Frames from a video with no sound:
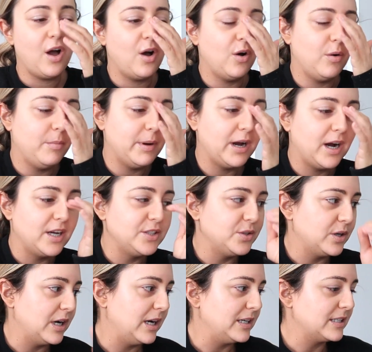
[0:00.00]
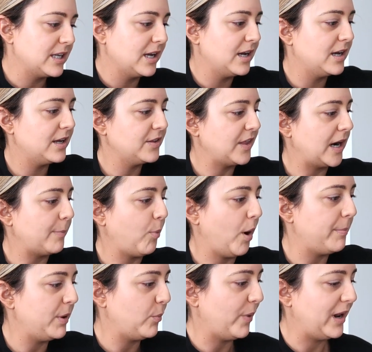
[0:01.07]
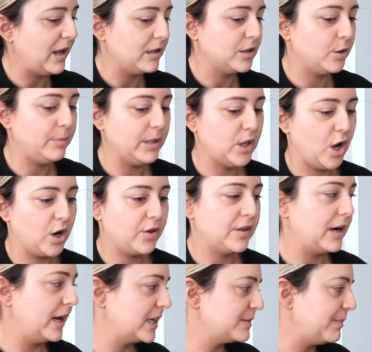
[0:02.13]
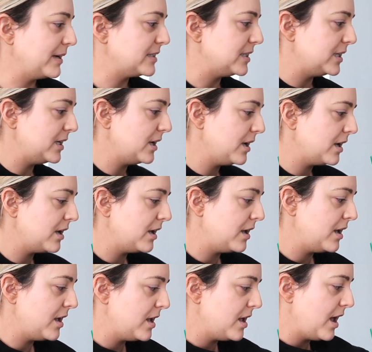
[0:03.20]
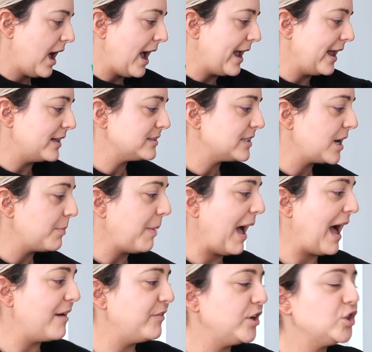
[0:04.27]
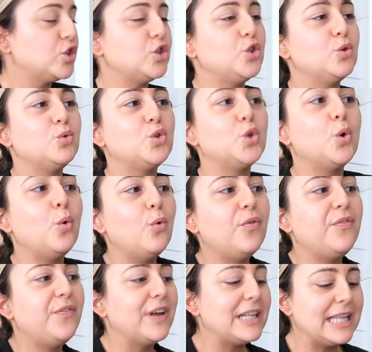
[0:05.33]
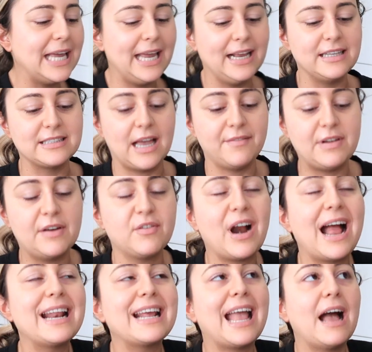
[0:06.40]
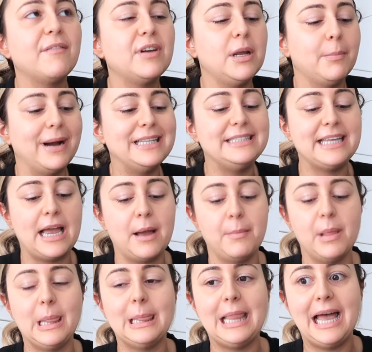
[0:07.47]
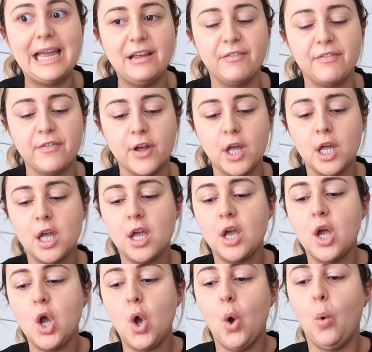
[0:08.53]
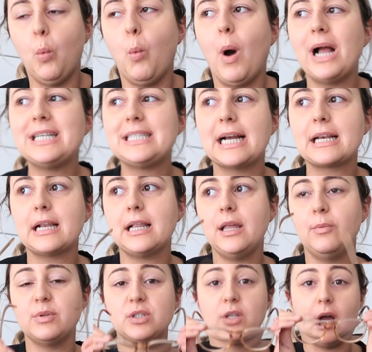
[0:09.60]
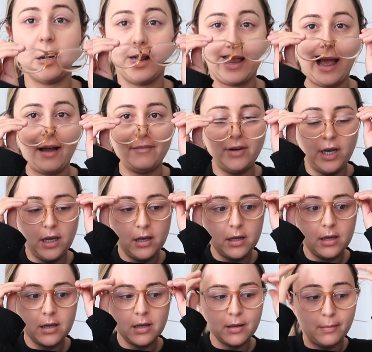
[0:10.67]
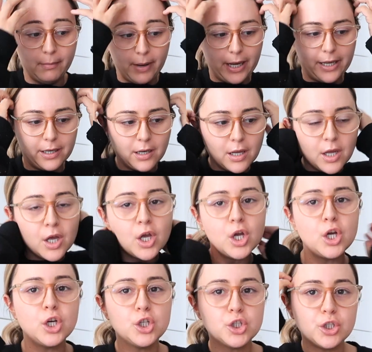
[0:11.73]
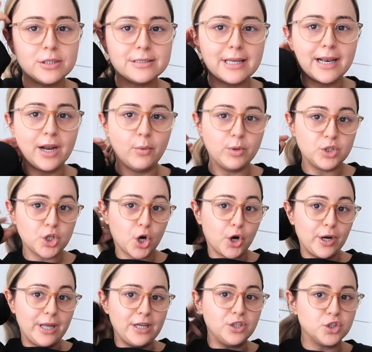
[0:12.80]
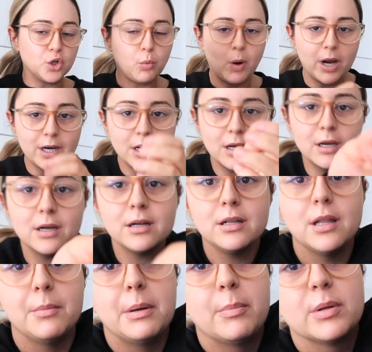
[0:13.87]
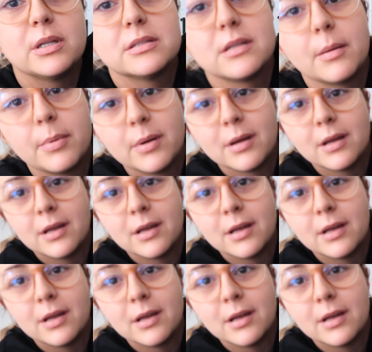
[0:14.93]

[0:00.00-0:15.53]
Oh my god, you guys. That appointment went a little bit longer than I expected. I ended up having to do two fillings. I've never had a cavity in my damn life. One technically was not a cavity, but she said it would turn into one. Let me put this up.